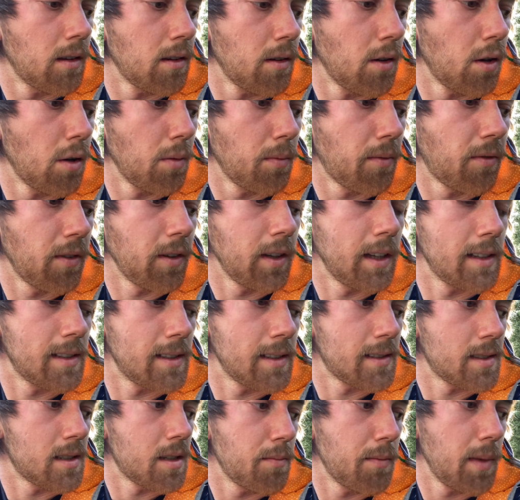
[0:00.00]
hopefully
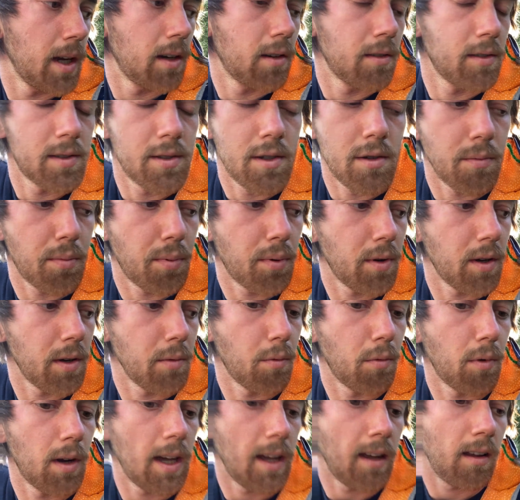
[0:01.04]
these tomatoes do pretty
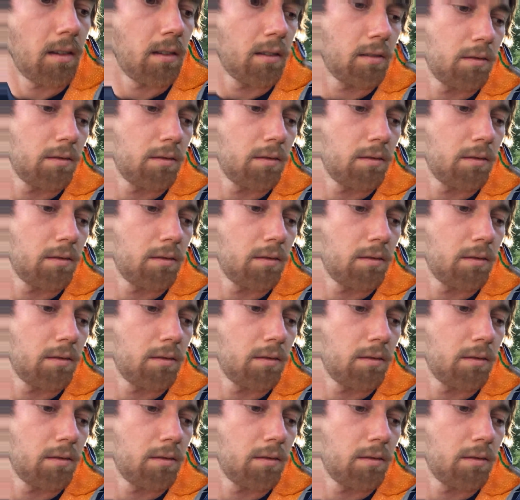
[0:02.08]
well.